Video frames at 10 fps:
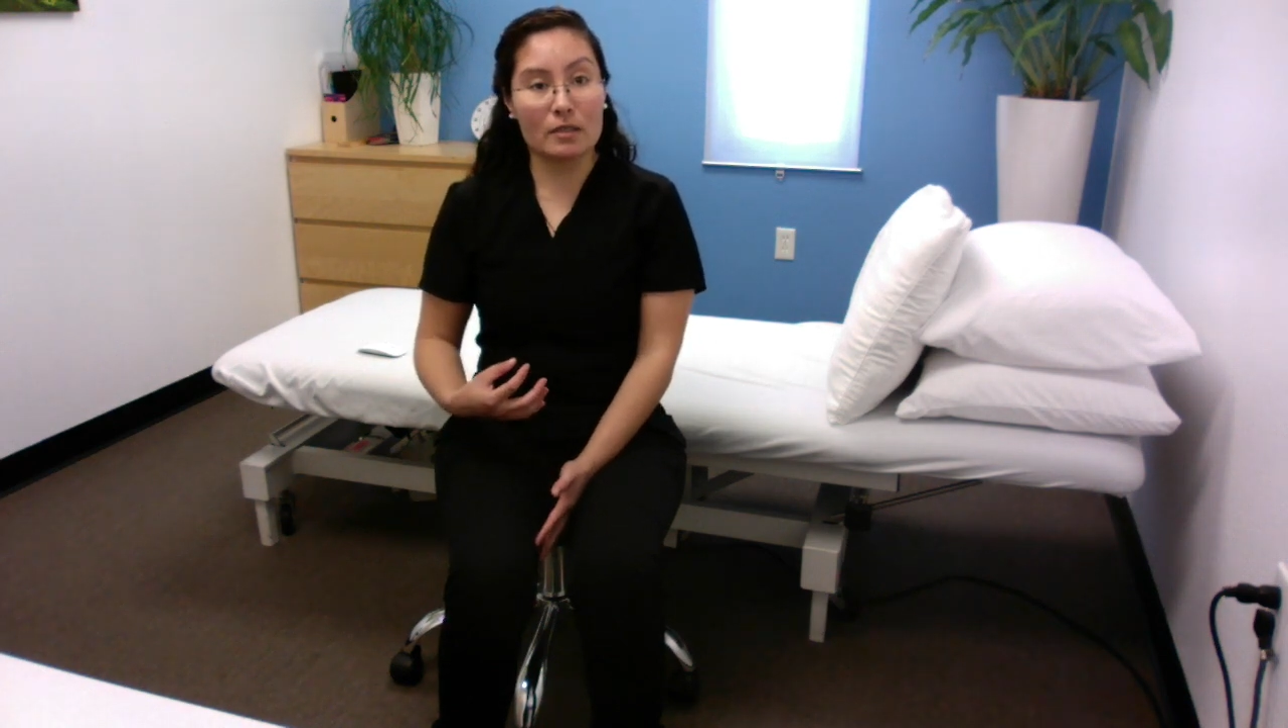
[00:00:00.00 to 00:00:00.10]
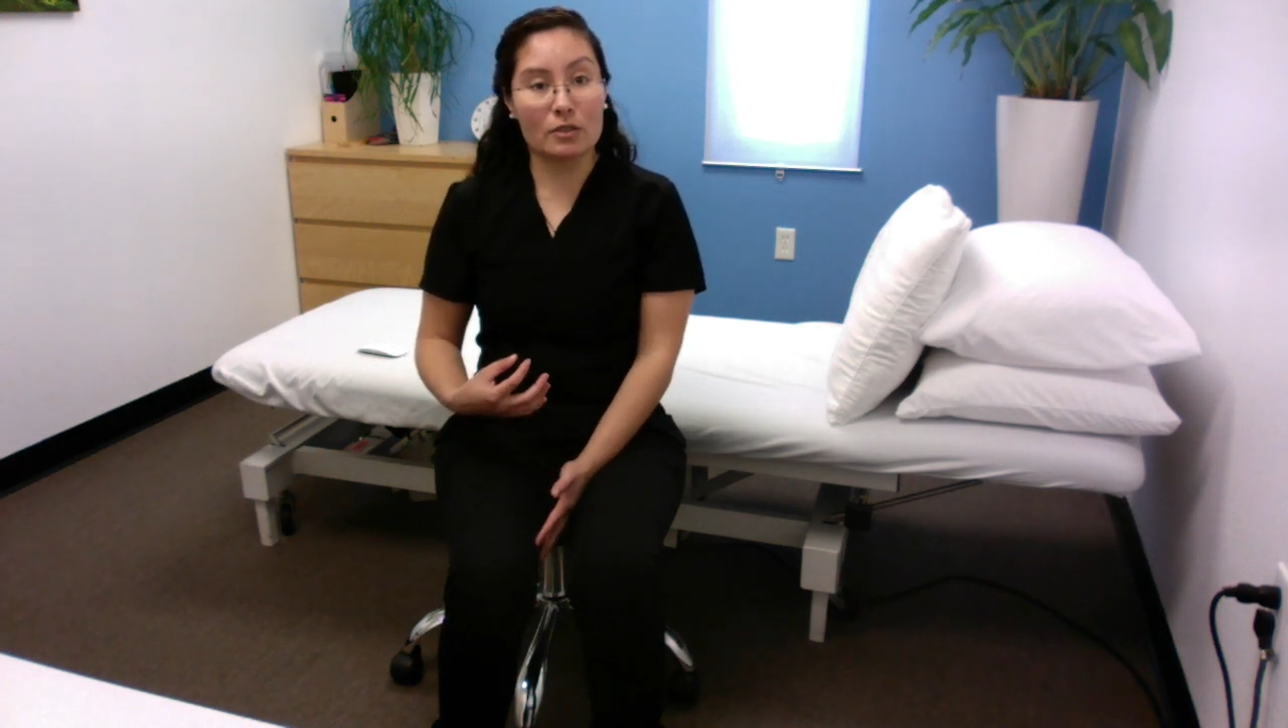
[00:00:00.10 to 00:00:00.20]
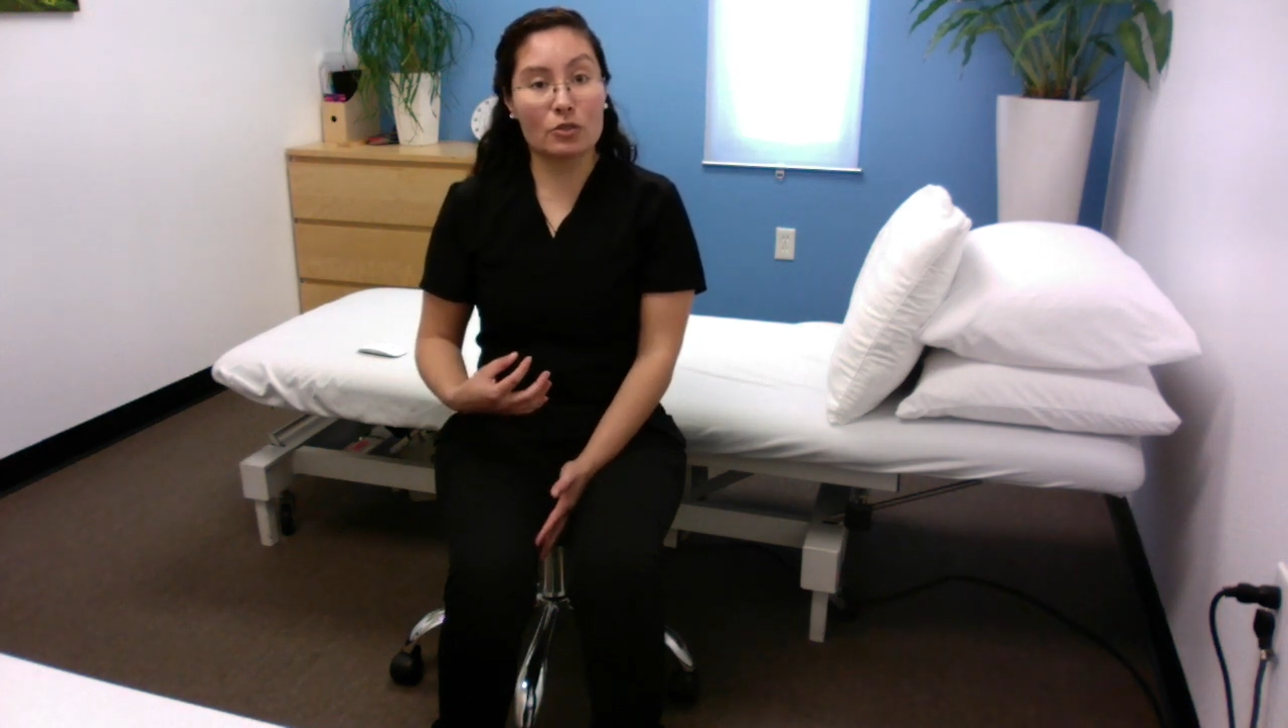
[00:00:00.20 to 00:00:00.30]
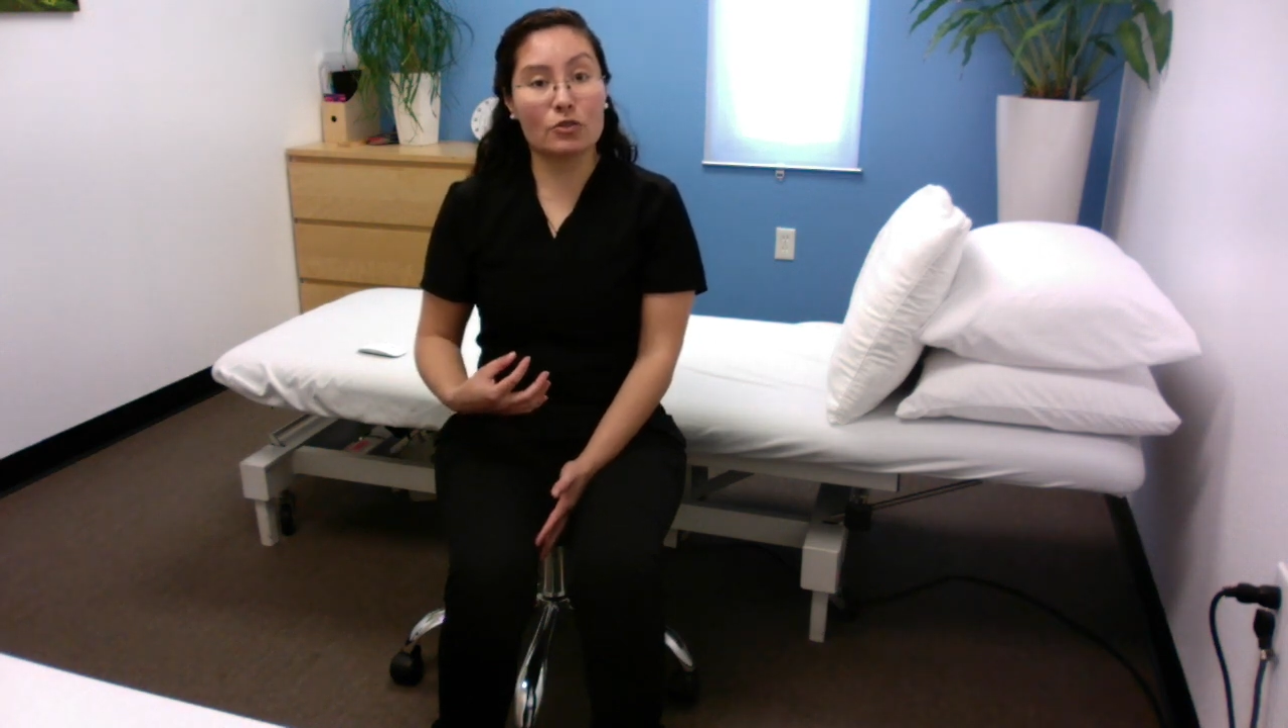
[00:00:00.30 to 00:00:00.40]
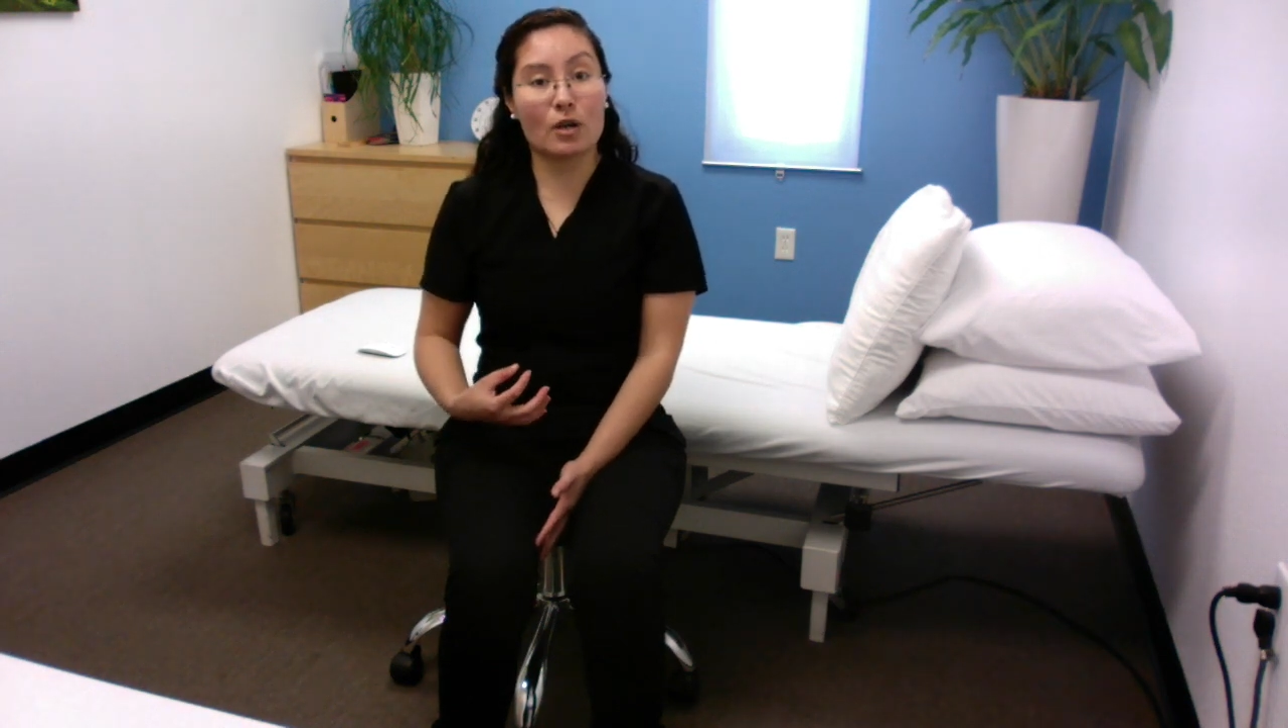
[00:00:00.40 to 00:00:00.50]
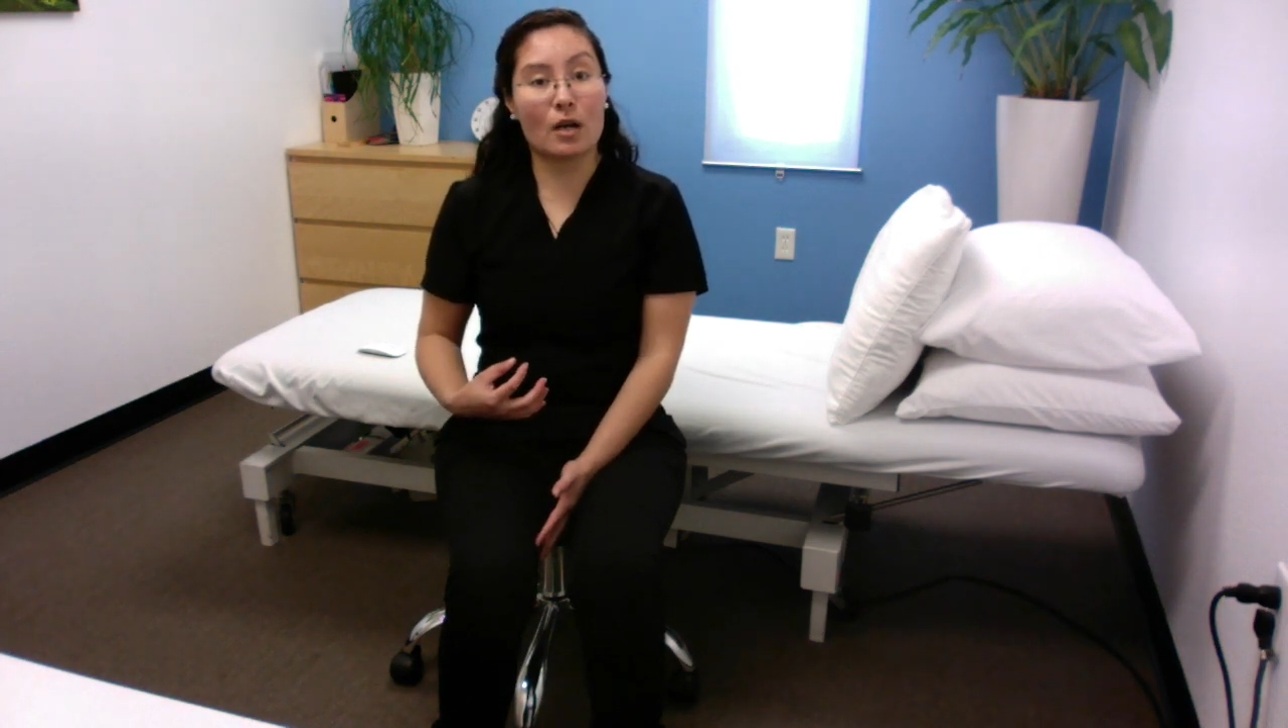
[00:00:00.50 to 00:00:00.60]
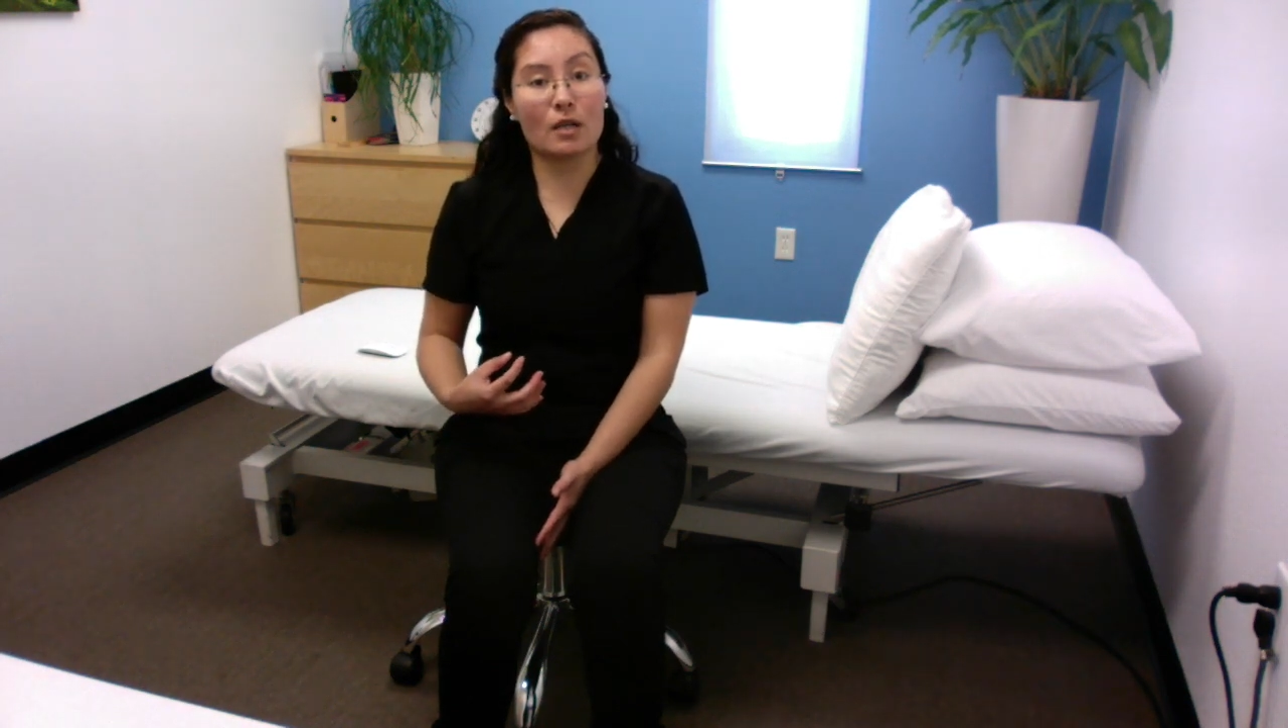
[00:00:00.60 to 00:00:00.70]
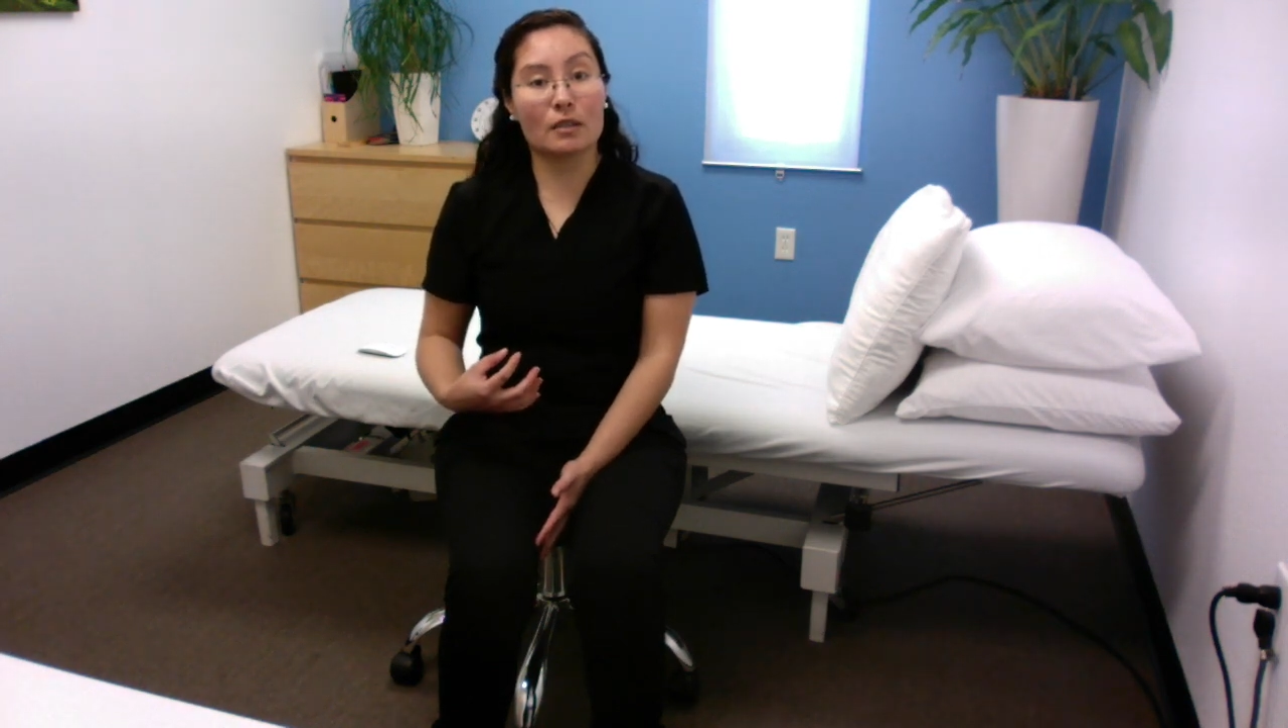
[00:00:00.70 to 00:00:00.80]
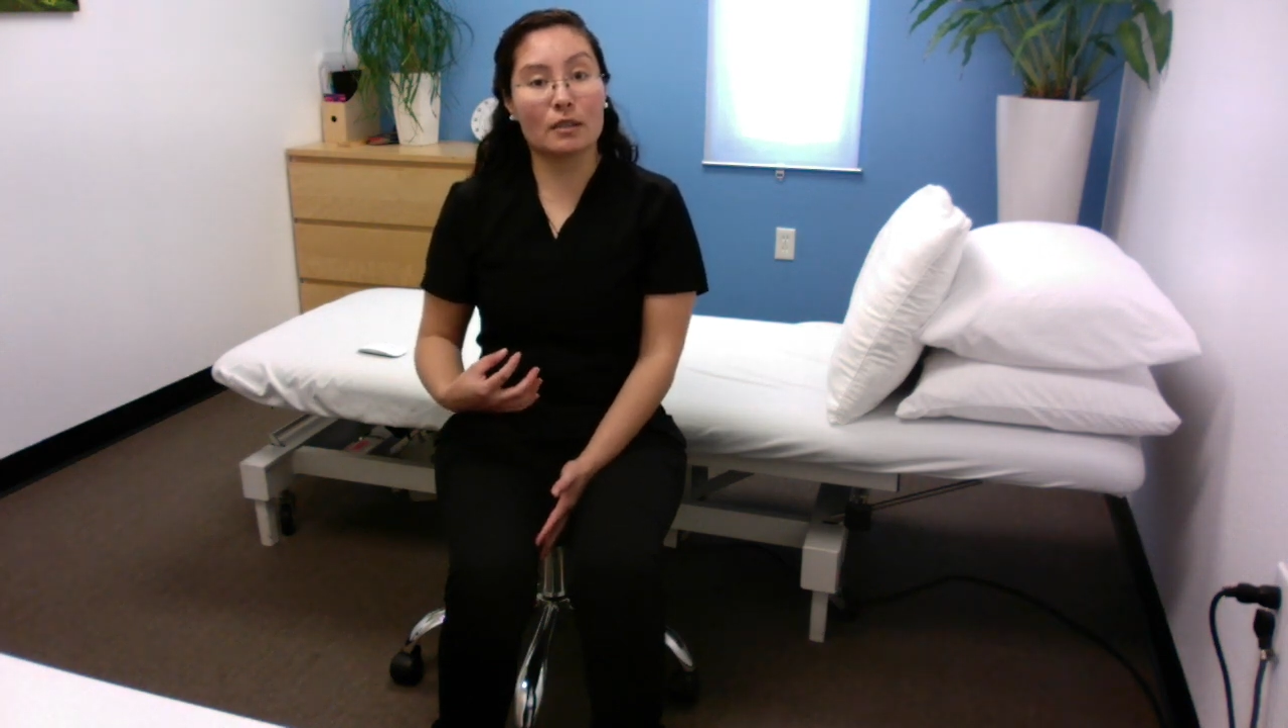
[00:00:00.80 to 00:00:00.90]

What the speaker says: to not